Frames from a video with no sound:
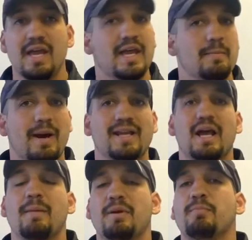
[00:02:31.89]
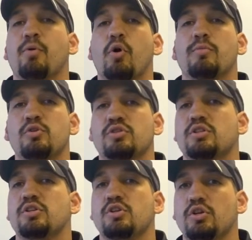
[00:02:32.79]
It might not be poor music
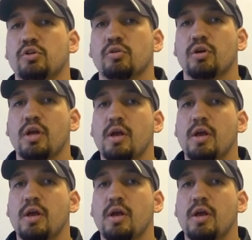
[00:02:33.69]
to you,